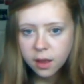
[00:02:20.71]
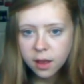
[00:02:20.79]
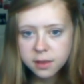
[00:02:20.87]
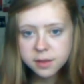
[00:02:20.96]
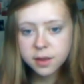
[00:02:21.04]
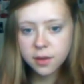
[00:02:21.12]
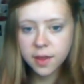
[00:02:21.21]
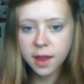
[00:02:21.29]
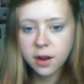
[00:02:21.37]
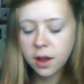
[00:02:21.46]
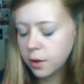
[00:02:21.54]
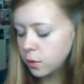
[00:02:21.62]
So then
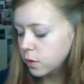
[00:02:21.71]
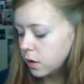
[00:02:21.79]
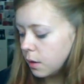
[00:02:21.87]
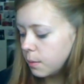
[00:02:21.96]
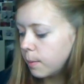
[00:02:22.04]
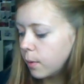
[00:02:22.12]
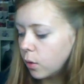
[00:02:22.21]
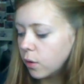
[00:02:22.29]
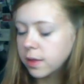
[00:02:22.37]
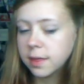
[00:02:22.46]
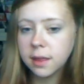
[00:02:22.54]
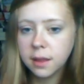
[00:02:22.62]
I also
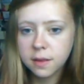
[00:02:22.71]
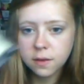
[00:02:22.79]
bought this